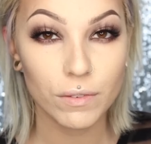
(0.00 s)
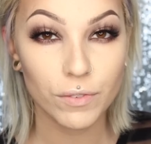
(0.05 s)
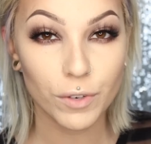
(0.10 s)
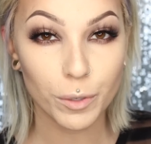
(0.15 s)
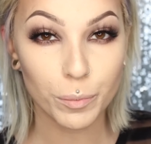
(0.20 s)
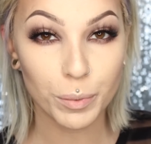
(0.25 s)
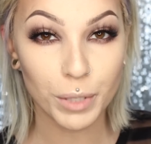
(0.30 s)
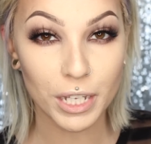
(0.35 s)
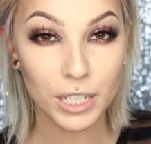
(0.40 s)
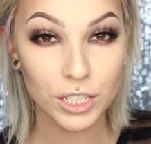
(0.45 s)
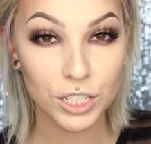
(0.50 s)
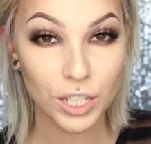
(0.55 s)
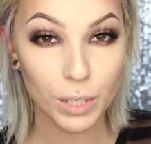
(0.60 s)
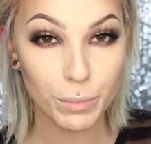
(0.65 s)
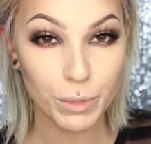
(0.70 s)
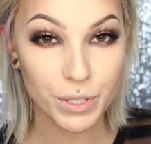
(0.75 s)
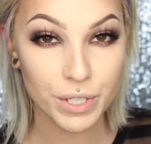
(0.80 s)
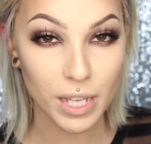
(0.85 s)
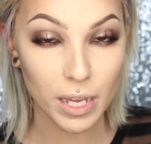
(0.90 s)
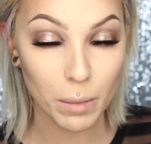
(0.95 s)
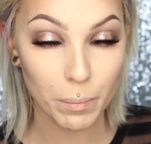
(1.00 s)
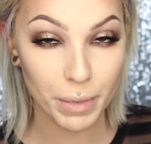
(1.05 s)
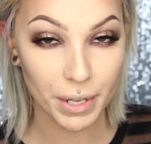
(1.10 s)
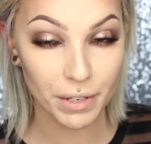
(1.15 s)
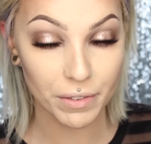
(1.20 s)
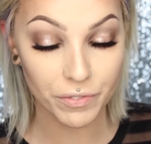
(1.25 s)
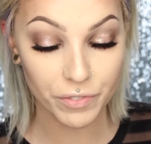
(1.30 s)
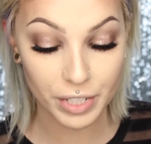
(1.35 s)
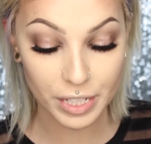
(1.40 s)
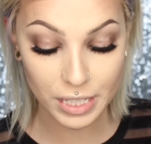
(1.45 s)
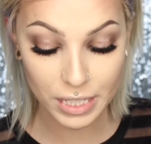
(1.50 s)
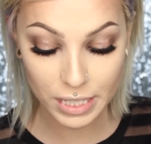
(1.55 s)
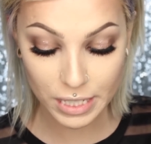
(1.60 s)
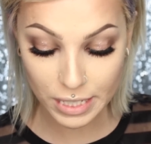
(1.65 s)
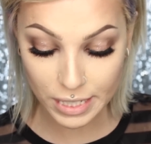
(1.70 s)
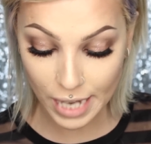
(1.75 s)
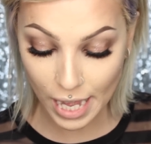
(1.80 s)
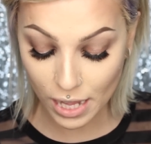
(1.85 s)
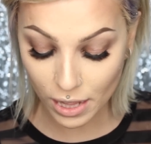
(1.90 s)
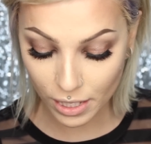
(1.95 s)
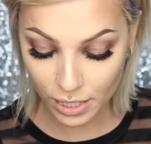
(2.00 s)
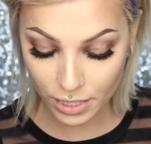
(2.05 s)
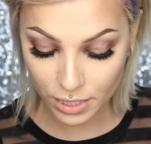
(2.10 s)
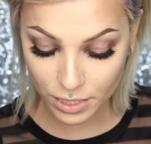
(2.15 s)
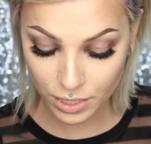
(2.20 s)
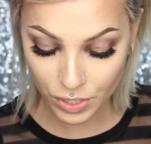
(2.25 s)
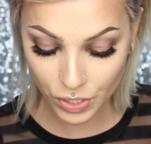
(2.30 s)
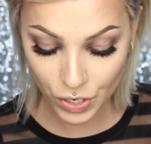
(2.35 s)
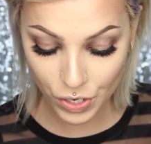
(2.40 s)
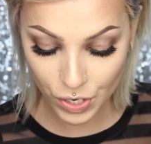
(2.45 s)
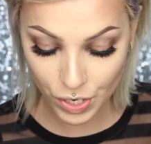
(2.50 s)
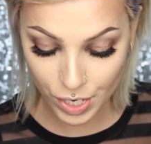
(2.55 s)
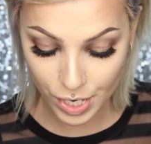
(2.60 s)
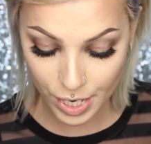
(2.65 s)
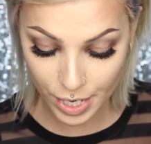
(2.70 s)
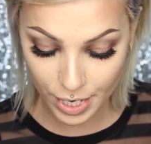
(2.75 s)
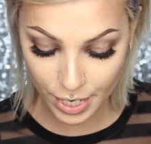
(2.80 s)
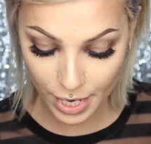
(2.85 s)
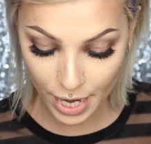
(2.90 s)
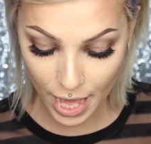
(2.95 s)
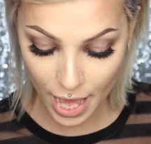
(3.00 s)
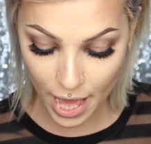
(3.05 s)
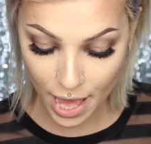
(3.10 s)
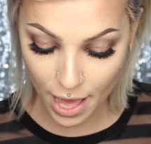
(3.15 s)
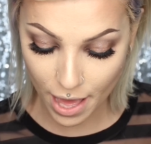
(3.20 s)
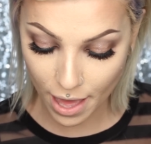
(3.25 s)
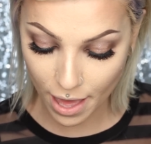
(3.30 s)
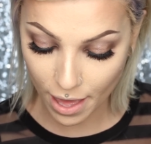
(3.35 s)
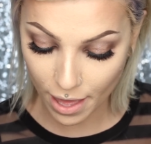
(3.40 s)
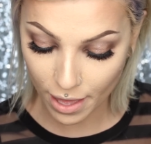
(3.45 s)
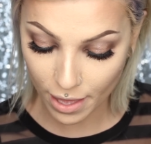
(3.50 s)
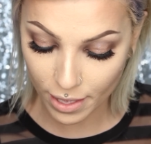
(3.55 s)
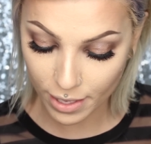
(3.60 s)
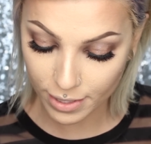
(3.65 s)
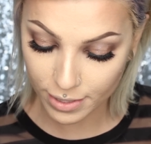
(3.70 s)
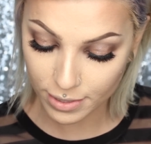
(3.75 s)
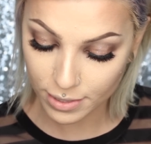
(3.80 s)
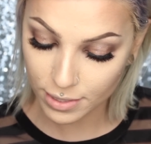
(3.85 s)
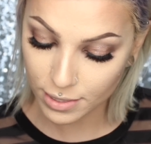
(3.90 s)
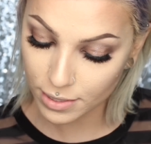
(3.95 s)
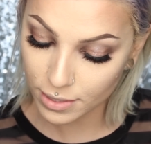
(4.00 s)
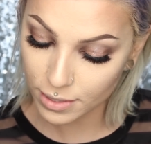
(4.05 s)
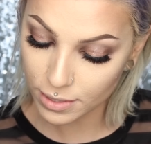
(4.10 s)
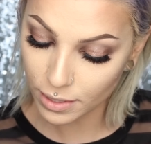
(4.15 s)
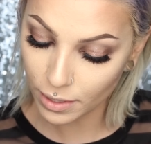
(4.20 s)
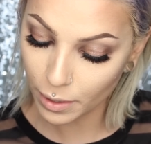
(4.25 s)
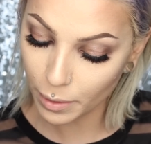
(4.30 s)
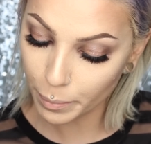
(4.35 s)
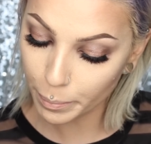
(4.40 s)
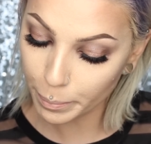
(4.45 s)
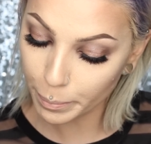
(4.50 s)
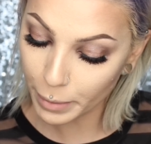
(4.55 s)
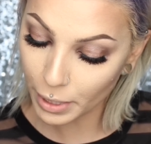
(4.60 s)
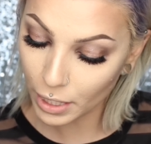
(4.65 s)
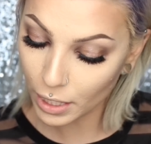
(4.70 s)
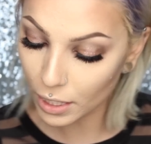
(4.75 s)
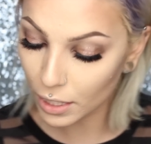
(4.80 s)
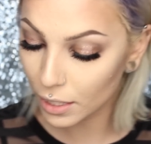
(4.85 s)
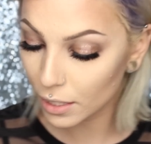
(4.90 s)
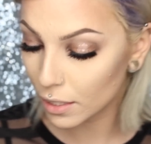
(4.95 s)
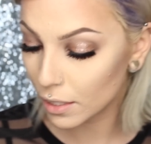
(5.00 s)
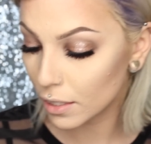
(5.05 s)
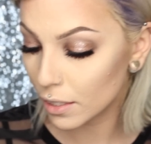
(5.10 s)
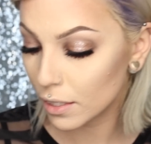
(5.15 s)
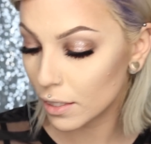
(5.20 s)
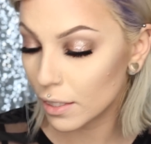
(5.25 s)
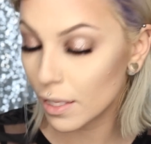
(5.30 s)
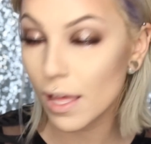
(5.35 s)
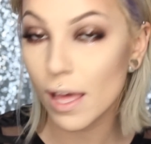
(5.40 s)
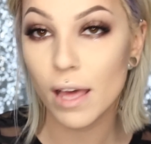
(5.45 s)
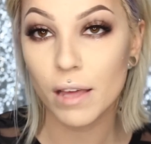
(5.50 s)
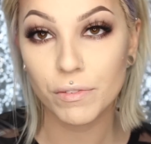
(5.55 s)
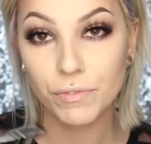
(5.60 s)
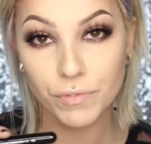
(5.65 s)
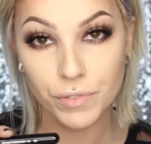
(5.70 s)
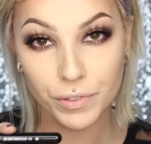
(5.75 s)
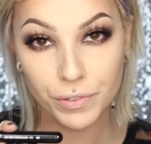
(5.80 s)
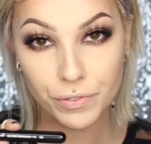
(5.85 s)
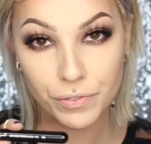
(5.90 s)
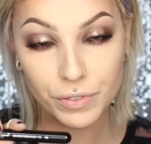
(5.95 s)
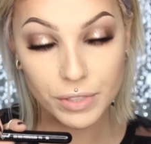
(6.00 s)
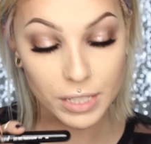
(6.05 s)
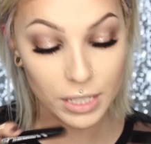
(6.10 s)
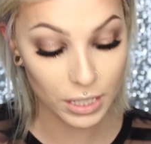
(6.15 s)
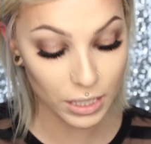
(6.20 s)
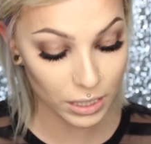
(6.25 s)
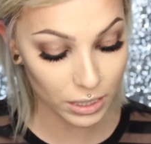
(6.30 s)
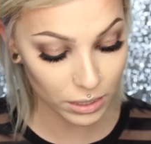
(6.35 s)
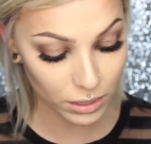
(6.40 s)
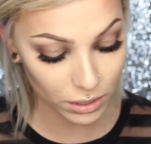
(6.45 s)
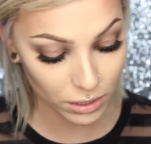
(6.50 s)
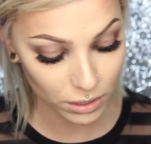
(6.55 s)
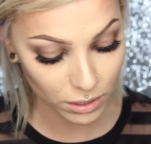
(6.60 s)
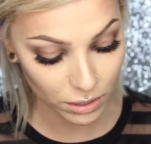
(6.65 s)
For blush, I'm using Benefits Dallas on a Sigma F15.